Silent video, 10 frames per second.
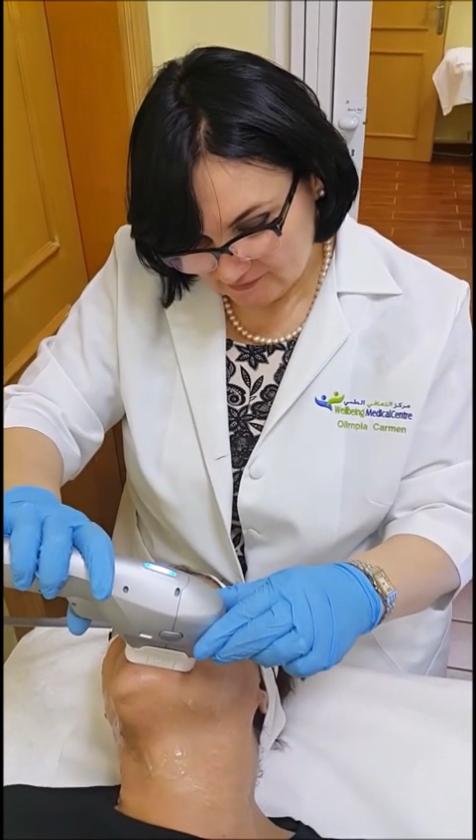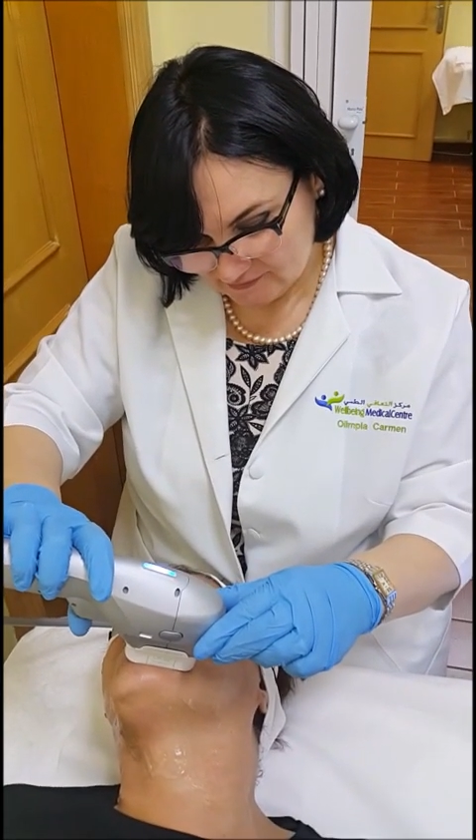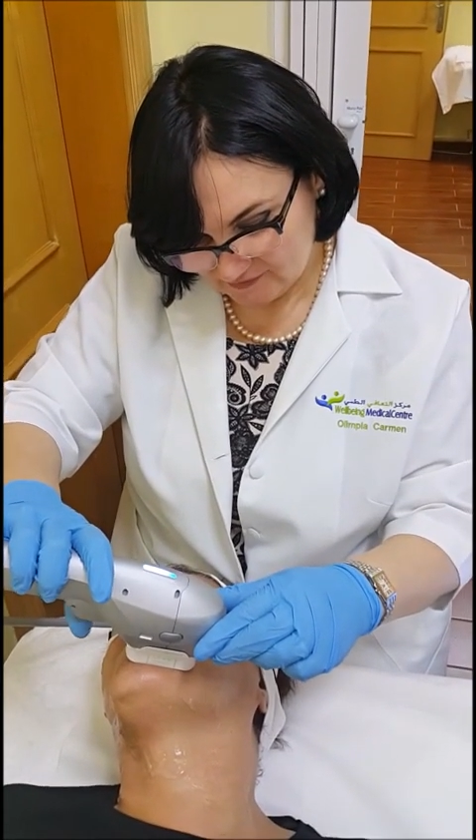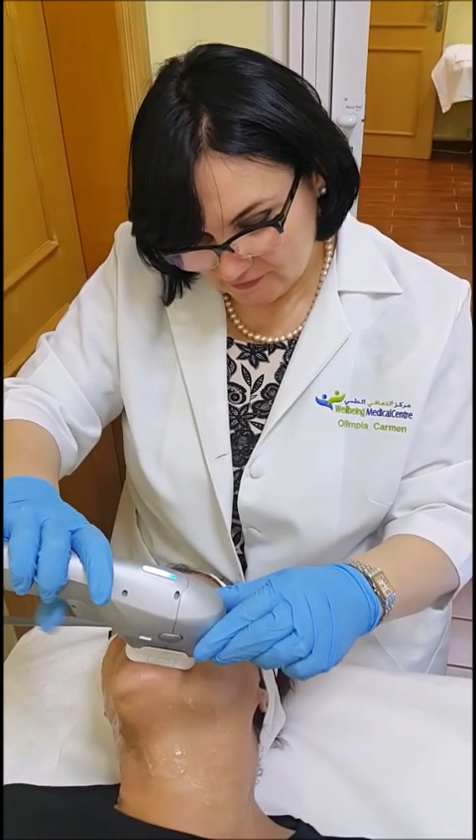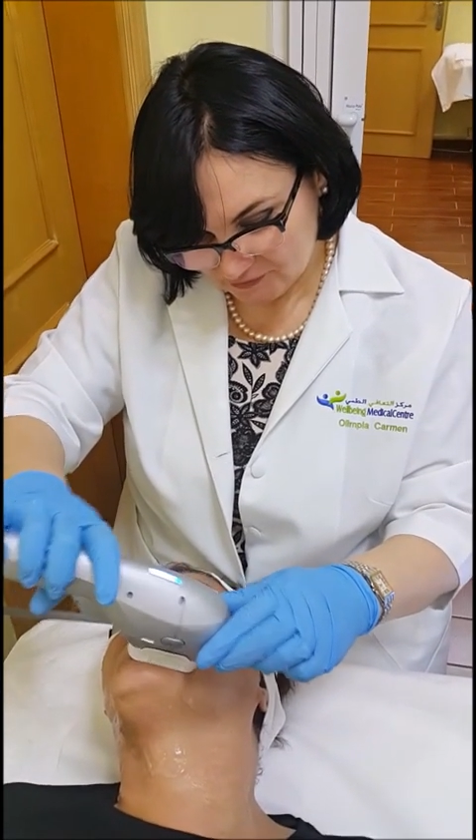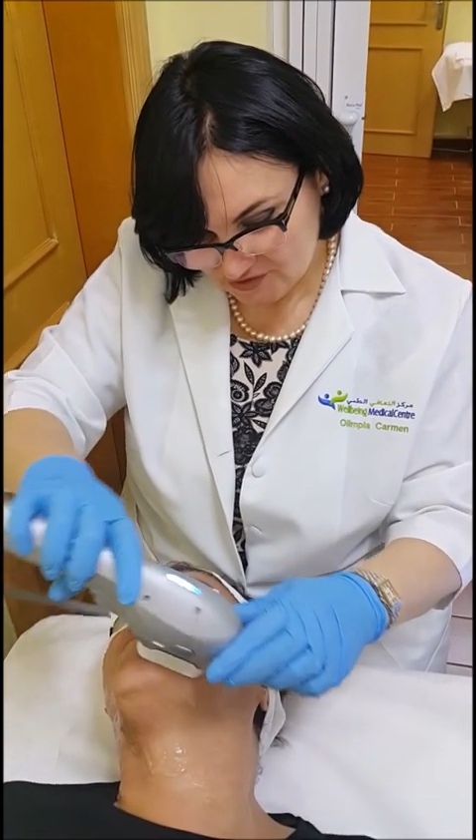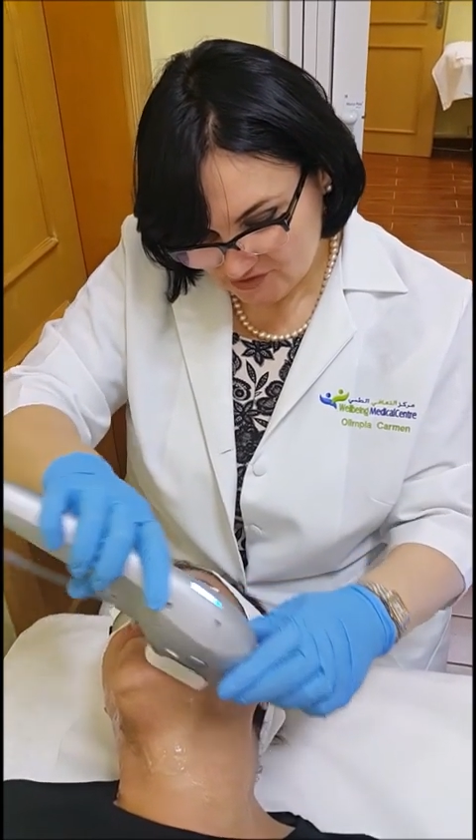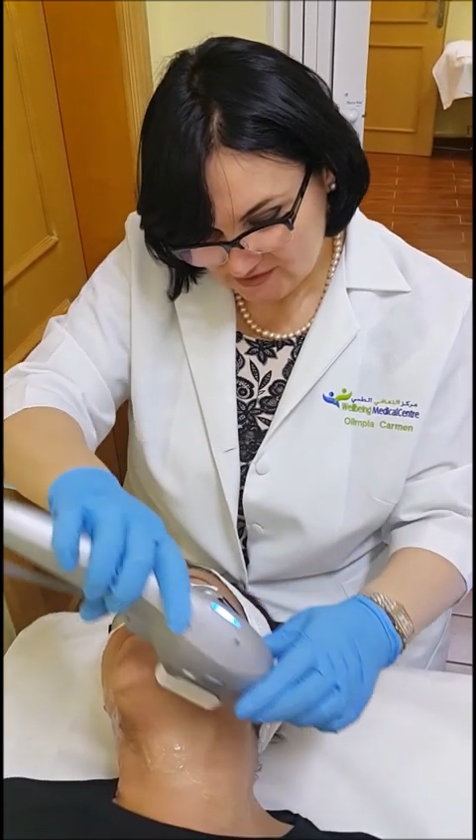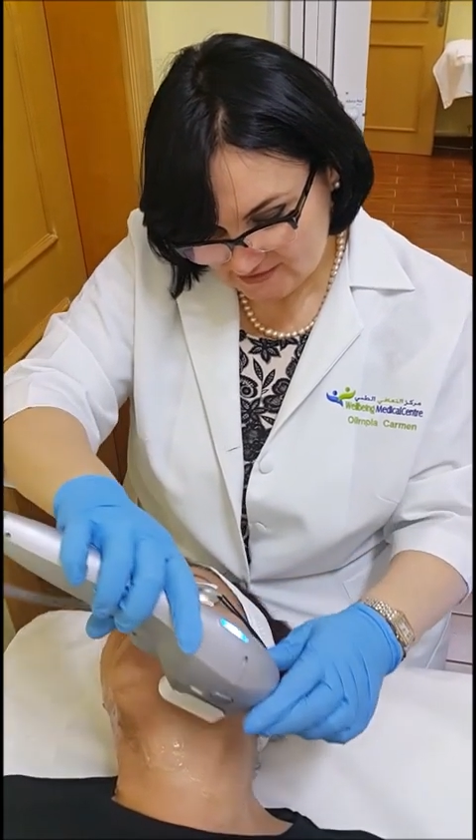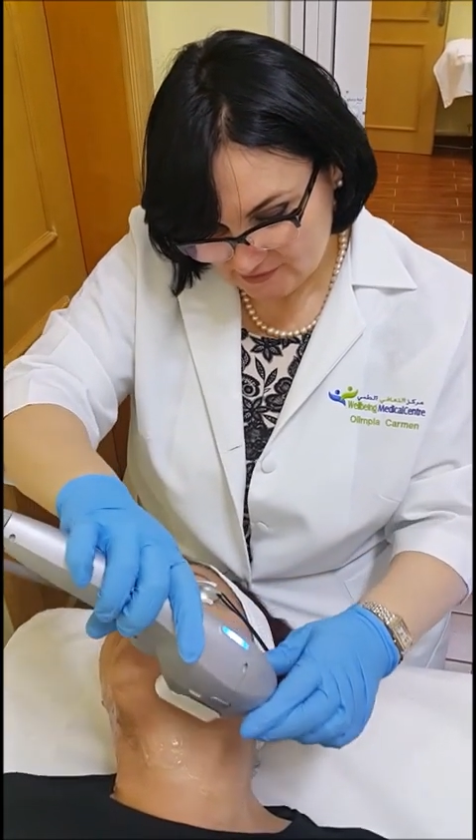the
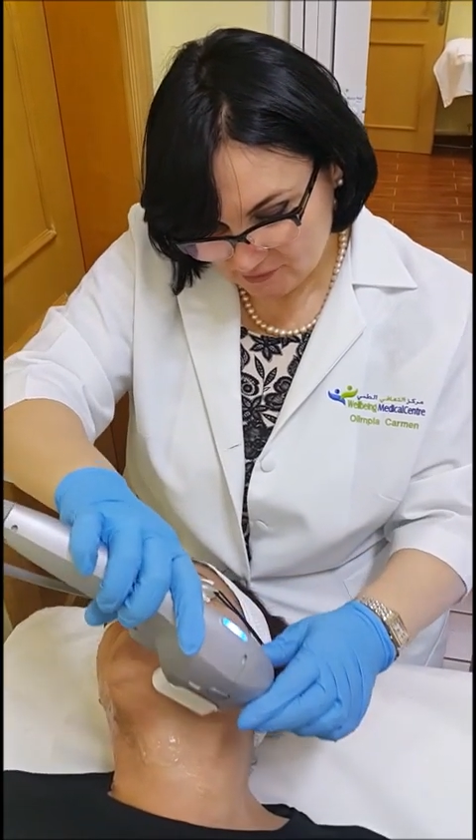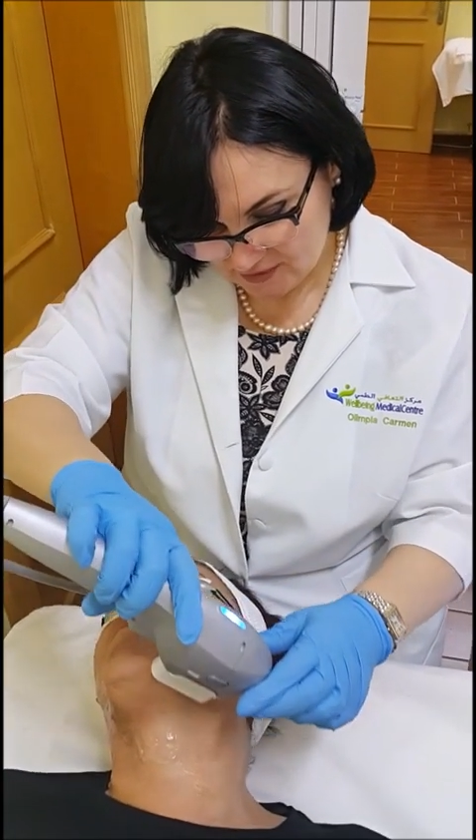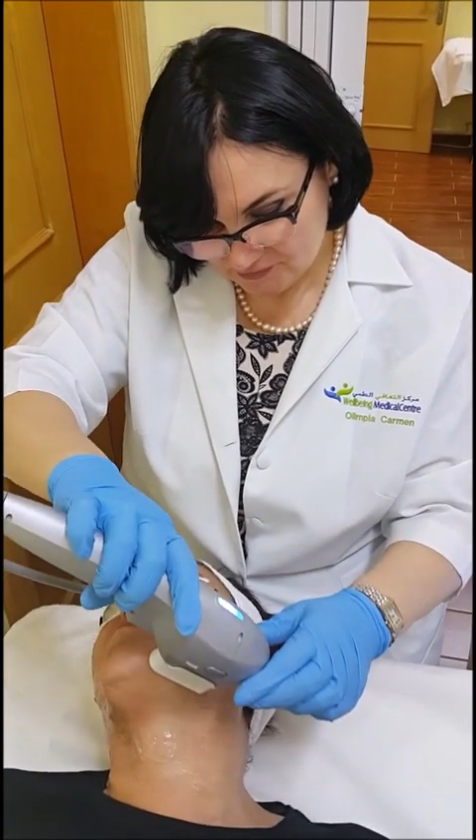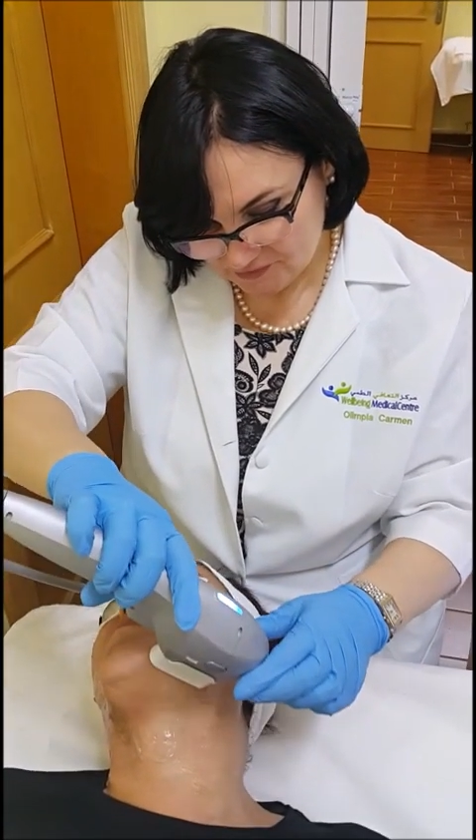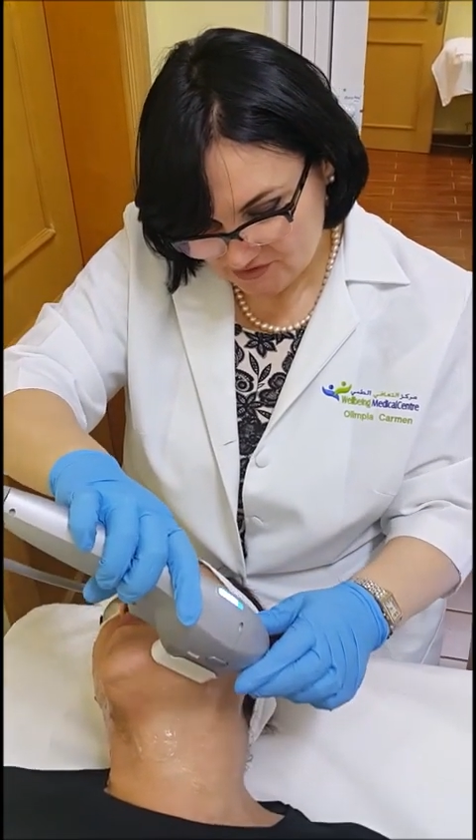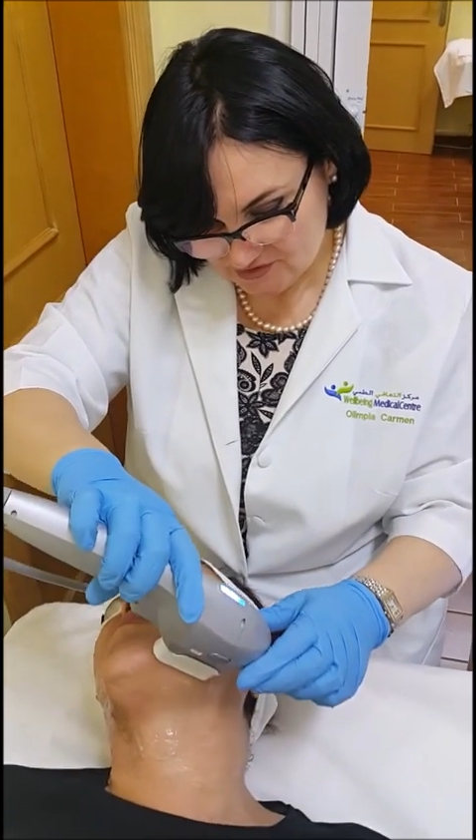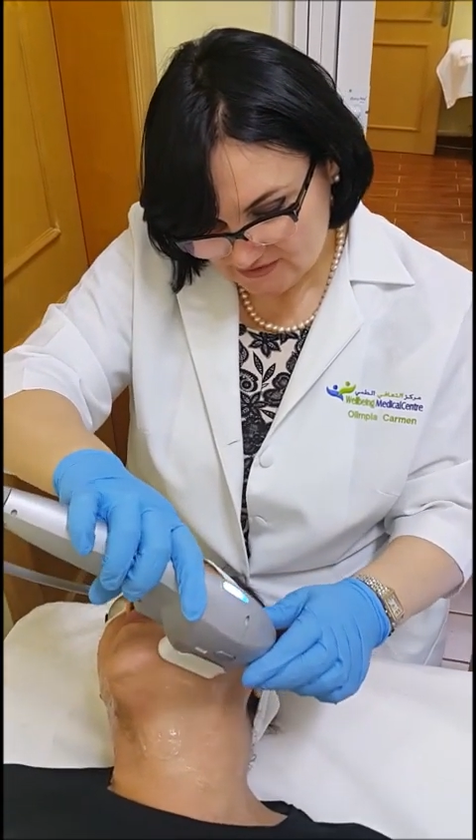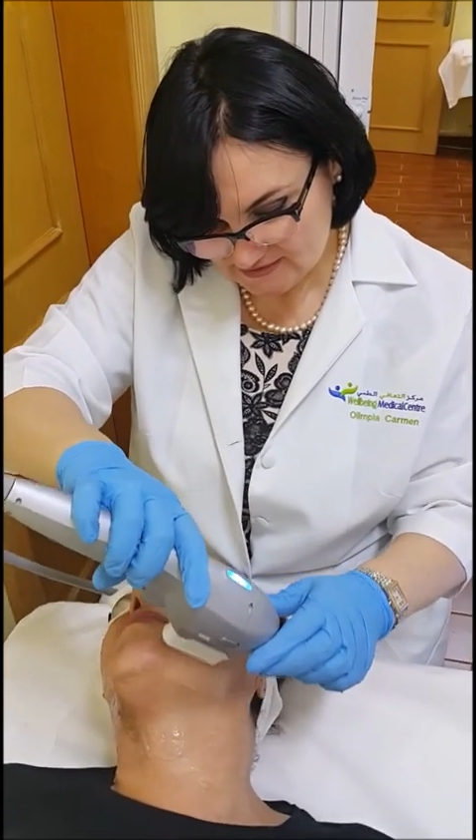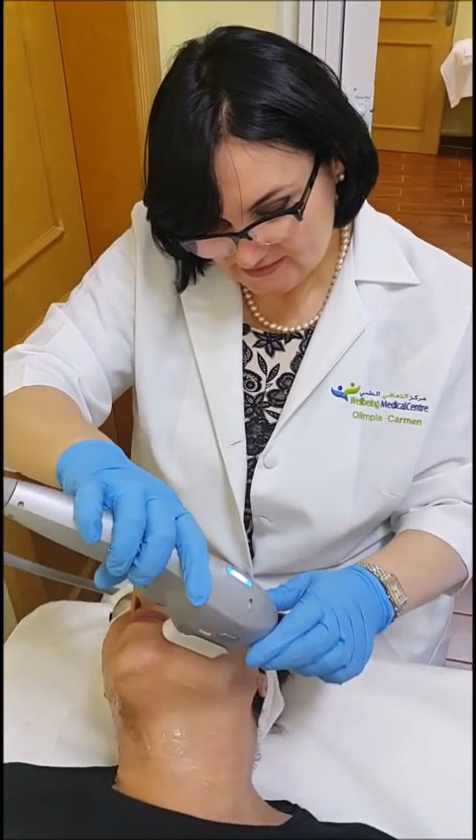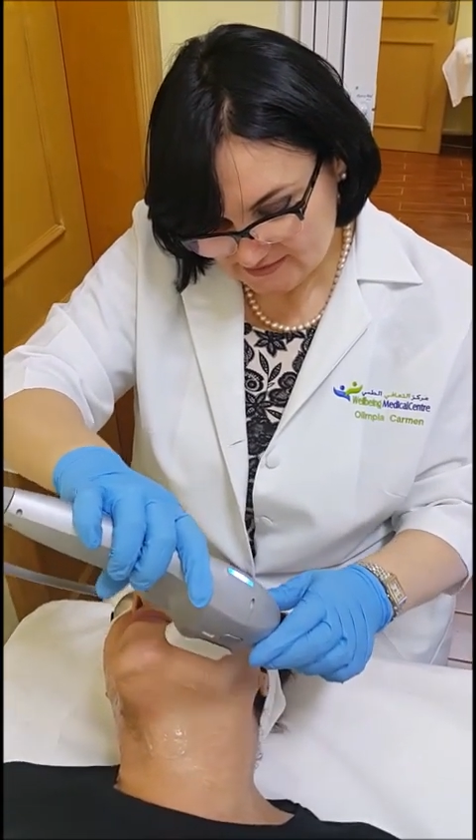foundation is the one which
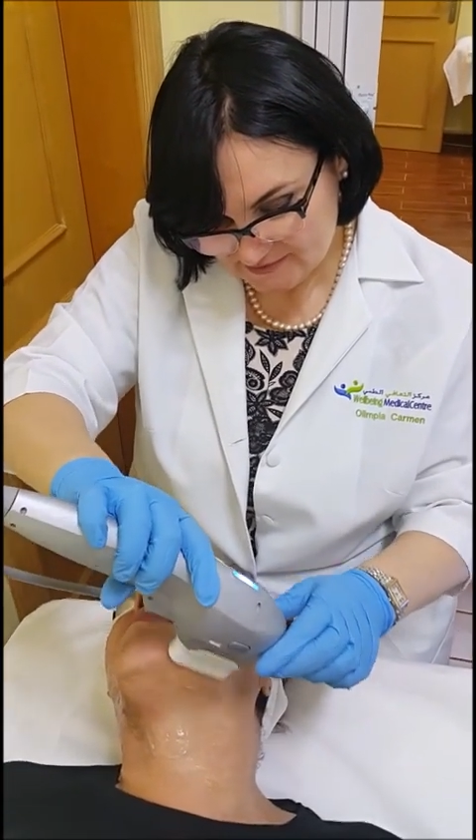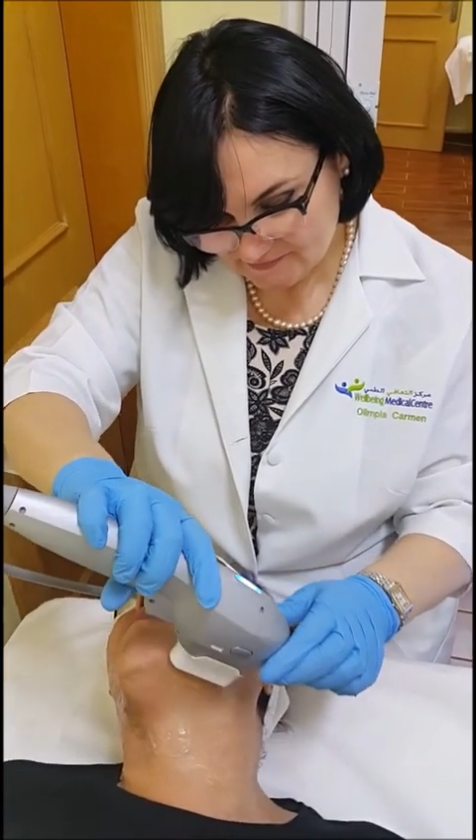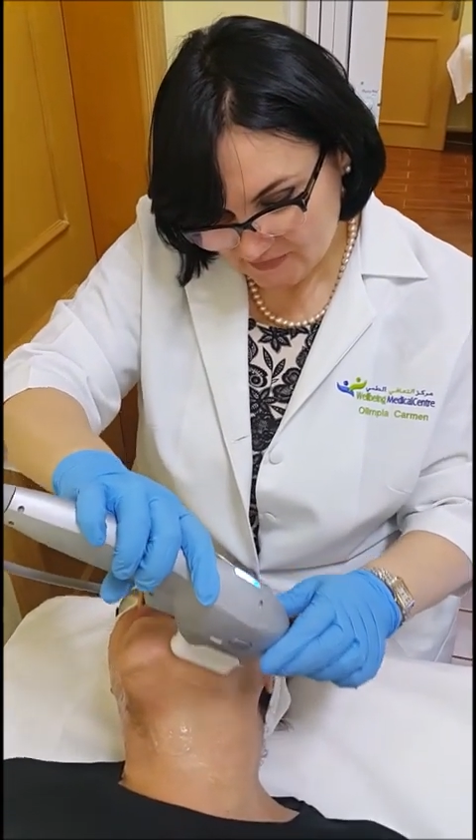is